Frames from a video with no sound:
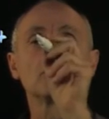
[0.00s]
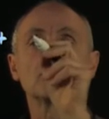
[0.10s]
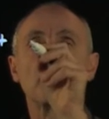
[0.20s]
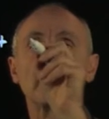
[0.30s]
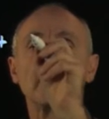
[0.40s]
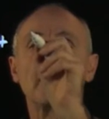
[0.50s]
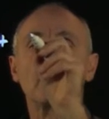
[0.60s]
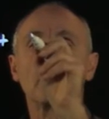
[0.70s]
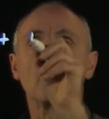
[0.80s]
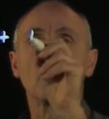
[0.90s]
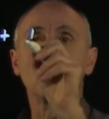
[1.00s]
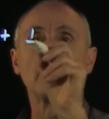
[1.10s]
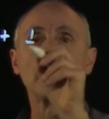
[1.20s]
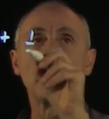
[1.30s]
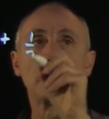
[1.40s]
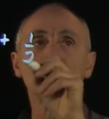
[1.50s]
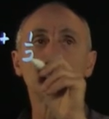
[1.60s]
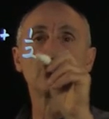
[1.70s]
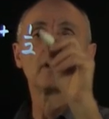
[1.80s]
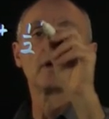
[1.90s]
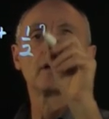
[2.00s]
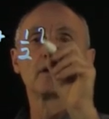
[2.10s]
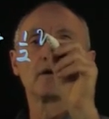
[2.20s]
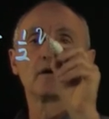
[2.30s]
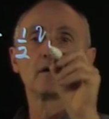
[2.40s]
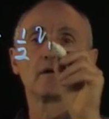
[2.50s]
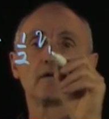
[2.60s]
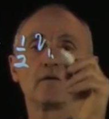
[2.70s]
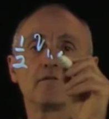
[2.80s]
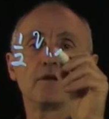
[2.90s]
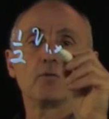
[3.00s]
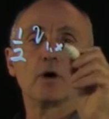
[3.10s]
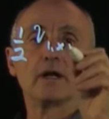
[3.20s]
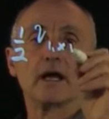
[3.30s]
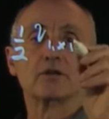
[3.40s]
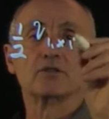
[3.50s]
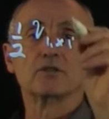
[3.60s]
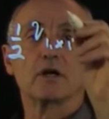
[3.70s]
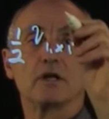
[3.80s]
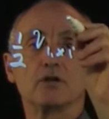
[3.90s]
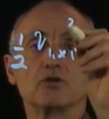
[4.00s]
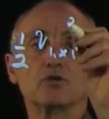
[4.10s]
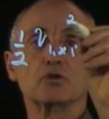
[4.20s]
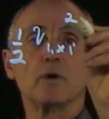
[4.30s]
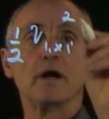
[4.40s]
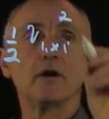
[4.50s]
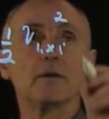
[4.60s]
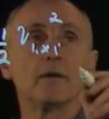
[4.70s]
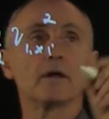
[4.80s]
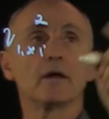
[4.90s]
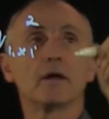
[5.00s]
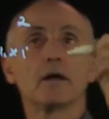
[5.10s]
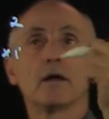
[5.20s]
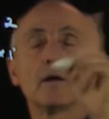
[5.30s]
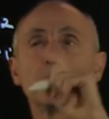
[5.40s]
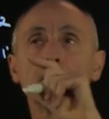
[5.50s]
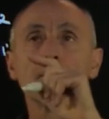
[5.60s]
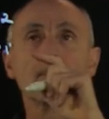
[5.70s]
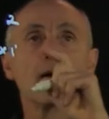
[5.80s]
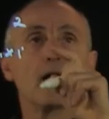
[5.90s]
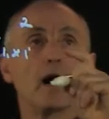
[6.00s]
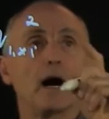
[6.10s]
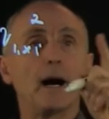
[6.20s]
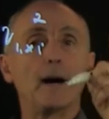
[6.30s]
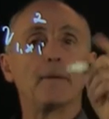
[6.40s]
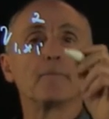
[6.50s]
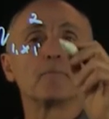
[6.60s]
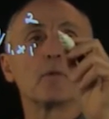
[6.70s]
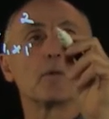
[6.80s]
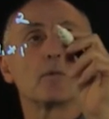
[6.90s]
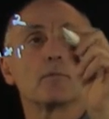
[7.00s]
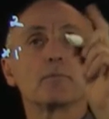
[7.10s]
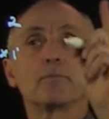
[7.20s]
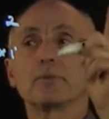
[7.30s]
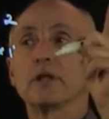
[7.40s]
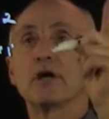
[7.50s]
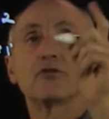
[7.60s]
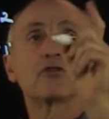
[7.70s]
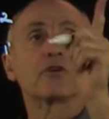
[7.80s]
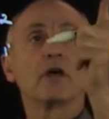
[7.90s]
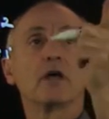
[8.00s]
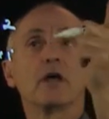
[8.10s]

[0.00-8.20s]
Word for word: So I get 1 half V1x initial squared um, plus